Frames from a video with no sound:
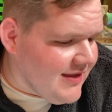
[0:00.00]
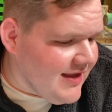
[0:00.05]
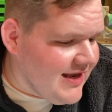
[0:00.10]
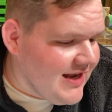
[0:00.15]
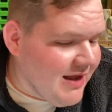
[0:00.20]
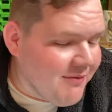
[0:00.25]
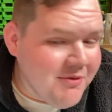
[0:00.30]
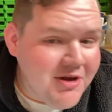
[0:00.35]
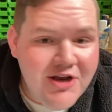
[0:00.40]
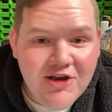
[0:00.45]

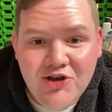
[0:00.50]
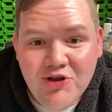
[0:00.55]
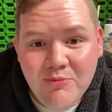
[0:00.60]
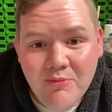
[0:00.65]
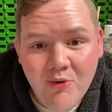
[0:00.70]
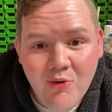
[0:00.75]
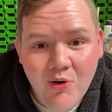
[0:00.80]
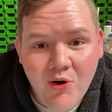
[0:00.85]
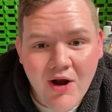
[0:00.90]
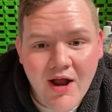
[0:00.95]
And I'm going to do
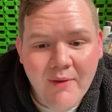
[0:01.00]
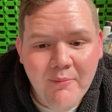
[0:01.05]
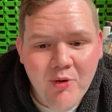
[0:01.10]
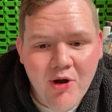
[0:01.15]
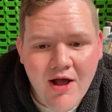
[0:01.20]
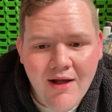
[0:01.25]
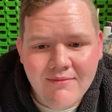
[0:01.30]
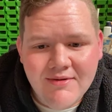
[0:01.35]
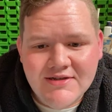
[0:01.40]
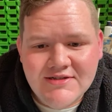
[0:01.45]
more, I
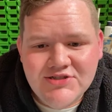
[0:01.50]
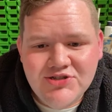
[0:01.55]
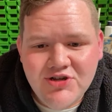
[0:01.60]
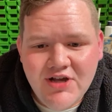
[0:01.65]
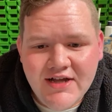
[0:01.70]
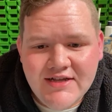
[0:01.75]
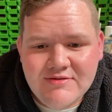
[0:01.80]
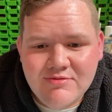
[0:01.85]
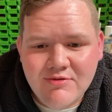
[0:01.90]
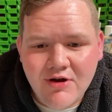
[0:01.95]
promise. You
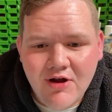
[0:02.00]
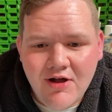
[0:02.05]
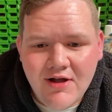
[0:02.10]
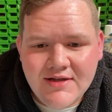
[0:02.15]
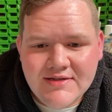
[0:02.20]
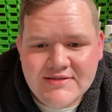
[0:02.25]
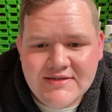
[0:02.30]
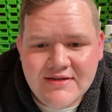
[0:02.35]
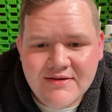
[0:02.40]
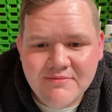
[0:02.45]
guys were
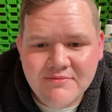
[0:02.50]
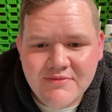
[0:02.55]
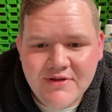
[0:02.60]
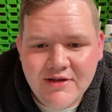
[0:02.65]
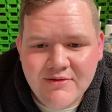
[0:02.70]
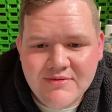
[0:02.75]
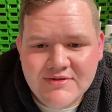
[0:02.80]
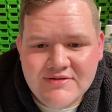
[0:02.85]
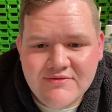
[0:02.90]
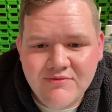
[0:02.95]
awesome.
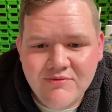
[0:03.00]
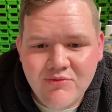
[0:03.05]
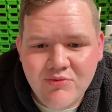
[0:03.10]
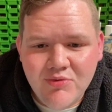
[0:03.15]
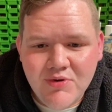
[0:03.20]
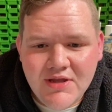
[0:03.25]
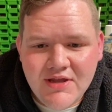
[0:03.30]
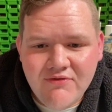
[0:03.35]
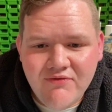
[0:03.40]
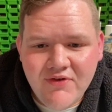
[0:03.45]
It was
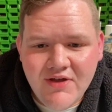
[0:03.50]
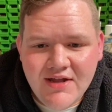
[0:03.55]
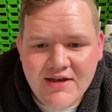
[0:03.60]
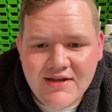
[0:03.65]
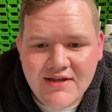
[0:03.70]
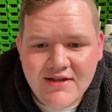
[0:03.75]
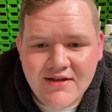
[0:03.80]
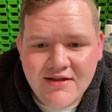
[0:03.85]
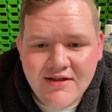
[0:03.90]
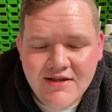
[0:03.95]
really fun
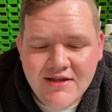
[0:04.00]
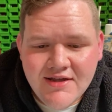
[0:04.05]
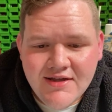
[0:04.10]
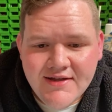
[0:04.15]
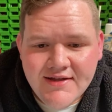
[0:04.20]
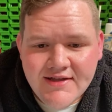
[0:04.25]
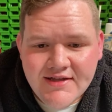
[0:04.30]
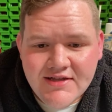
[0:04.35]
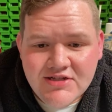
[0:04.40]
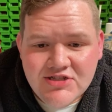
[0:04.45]
to
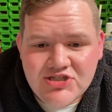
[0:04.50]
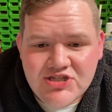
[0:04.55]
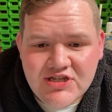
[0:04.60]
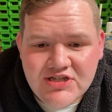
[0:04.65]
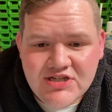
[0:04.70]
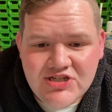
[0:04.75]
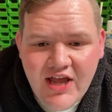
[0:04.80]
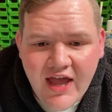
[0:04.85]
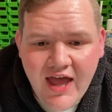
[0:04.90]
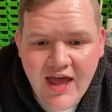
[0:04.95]

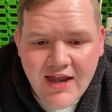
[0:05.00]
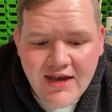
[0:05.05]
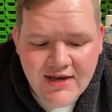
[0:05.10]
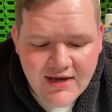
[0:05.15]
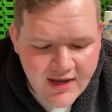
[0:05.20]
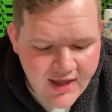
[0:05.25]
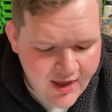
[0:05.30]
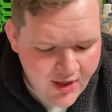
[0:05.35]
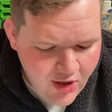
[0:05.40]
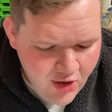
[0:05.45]
chit-chat
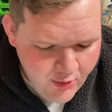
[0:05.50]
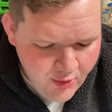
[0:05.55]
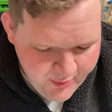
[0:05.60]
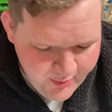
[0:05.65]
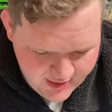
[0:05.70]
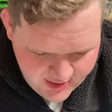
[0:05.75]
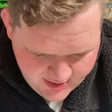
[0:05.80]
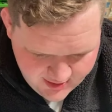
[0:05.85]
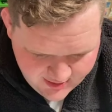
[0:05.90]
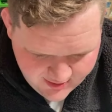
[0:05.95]
and help
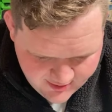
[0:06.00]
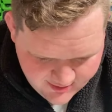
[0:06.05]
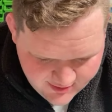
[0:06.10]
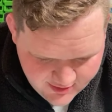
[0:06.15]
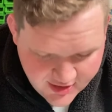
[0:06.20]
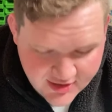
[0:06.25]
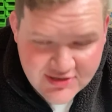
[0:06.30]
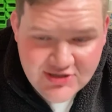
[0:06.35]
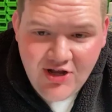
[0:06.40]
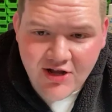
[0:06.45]
and
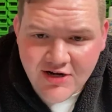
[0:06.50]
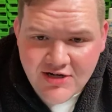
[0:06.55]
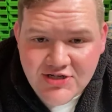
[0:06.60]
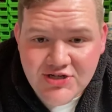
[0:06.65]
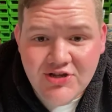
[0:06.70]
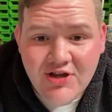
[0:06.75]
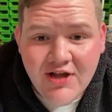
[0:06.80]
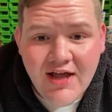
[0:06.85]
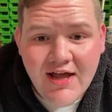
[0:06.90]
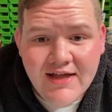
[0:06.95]
talk
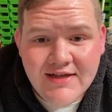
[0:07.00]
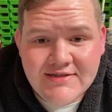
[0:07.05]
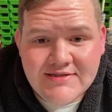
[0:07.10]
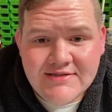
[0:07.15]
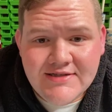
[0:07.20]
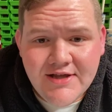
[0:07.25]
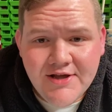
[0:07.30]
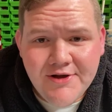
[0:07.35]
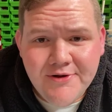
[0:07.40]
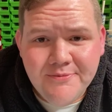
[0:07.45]
to you guys.
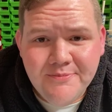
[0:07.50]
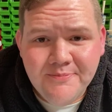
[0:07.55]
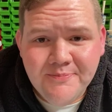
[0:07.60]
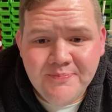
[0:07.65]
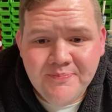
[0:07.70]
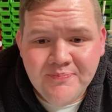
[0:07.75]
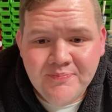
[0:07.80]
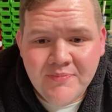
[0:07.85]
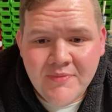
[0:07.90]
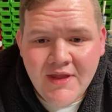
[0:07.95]
So
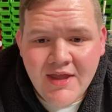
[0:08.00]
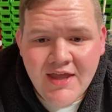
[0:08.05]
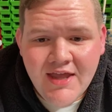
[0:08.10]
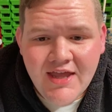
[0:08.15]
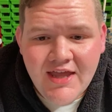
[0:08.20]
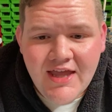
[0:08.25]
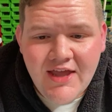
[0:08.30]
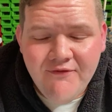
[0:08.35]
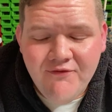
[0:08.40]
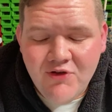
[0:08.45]

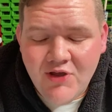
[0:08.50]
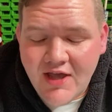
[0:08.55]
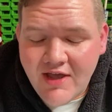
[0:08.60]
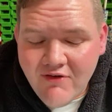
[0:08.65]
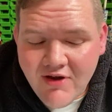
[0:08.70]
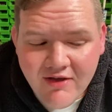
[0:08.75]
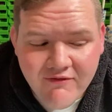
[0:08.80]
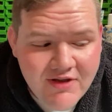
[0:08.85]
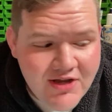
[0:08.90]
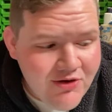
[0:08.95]
if you
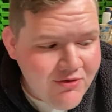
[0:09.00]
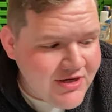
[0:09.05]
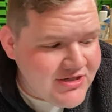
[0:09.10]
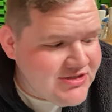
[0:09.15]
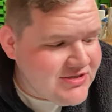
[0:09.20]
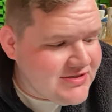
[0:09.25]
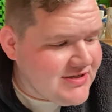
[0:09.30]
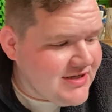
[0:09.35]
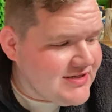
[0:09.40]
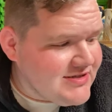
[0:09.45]
ever have any
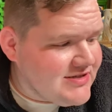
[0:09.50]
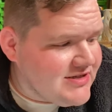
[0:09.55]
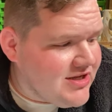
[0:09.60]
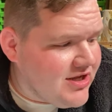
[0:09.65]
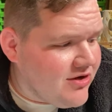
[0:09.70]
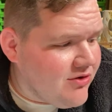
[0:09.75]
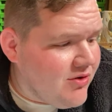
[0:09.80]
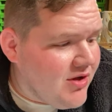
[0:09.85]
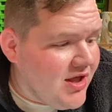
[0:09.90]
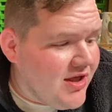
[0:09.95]
questions, let us
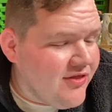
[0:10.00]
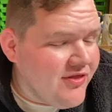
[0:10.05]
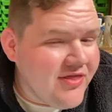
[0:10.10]
know.